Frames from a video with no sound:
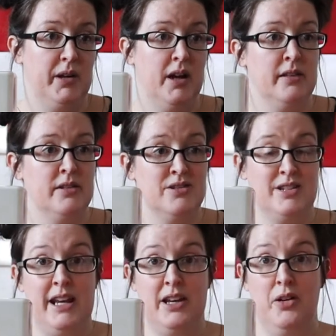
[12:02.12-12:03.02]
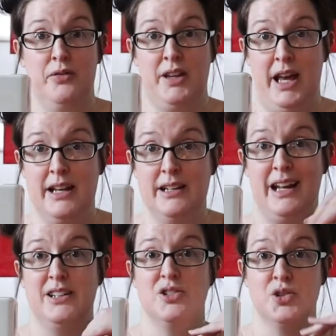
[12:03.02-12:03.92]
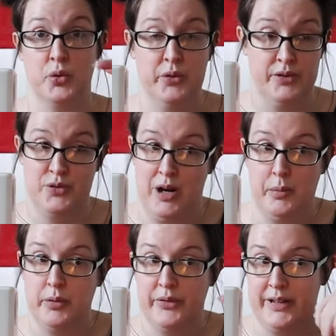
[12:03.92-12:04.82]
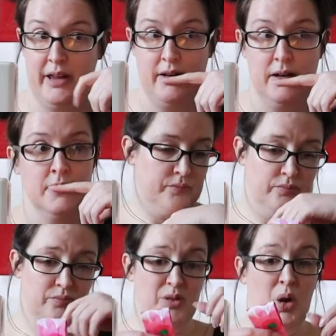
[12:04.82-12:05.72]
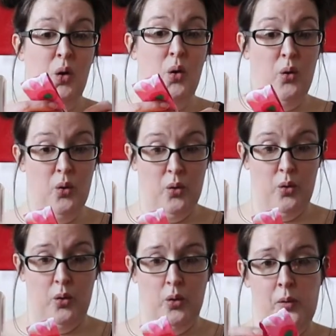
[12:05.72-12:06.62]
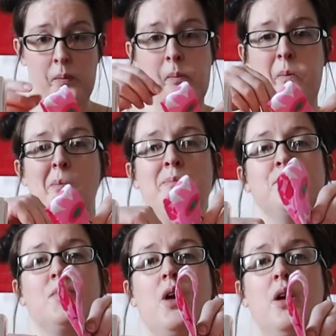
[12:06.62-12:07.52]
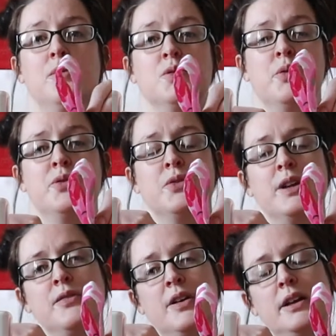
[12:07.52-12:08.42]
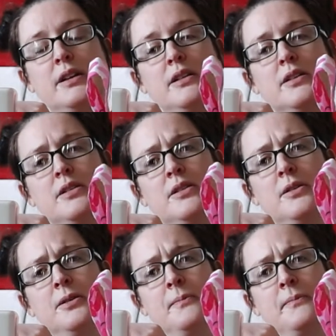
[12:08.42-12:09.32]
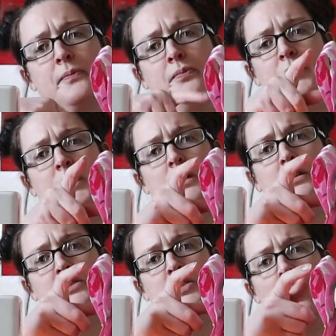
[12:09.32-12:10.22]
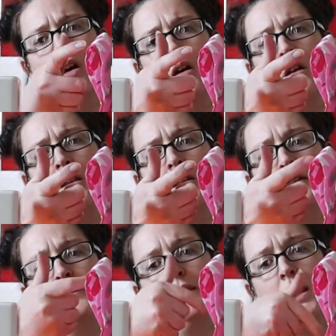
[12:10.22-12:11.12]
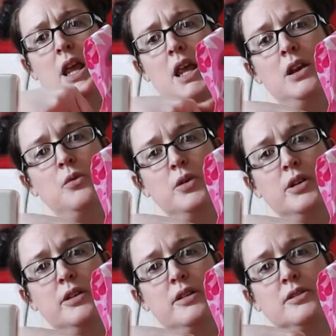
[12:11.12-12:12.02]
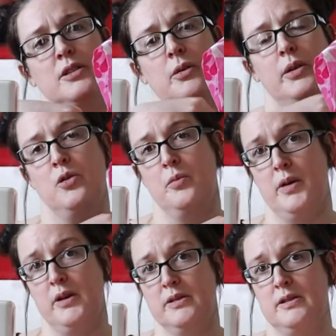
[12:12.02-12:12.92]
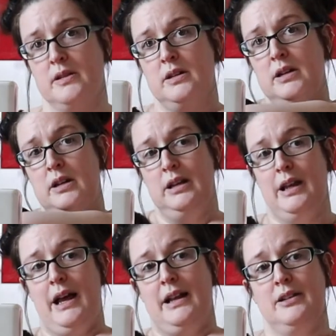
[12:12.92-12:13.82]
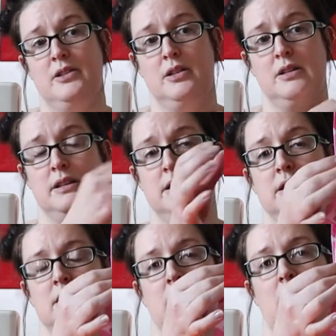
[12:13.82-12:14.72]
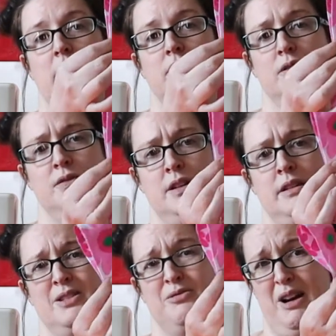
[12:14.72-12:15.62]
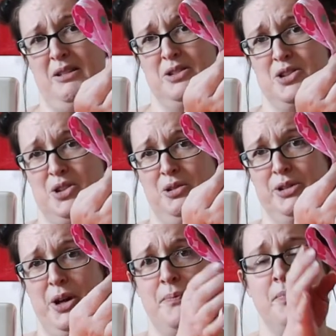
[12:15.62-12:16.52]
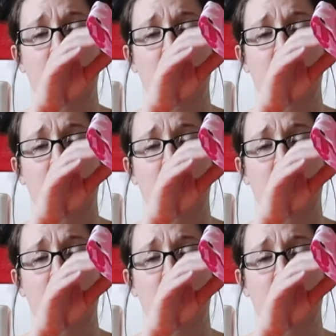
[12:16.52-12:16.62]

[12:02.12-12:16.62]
We either just take it off the end and shorten the strap altogether, or I was wondering if I could turn this inward so it almost lands, because I sort of did this around the shoulder.